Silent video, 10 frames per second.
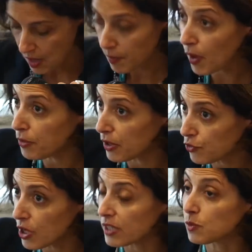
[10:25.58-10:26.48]
popular
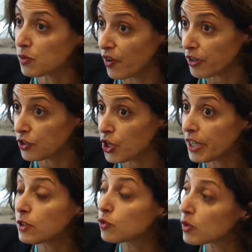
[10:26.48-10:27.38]
trust was very
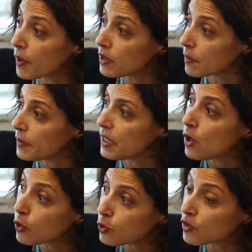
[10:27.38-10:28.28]
shaky, to the point, I mean,
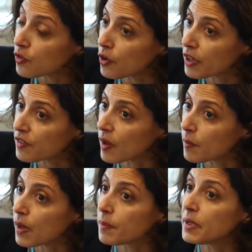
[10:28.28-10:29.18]
in Lutsk, for
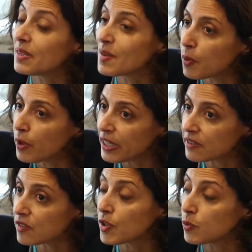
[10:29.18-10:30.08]
example, I mean, the
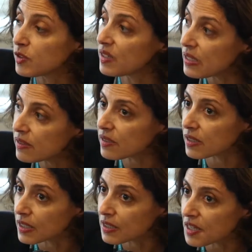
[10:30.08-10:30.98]
police, if there was an
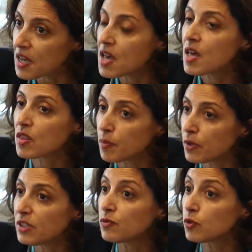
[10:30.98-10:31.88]
incident, the
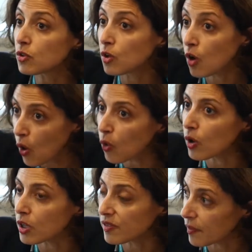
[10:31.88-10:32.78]
police would
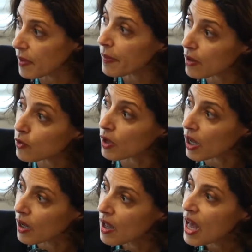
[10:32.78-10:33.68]
call Sama
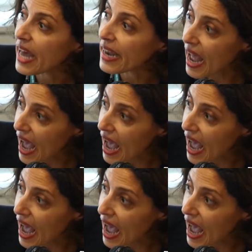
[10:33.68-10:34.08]
Barona and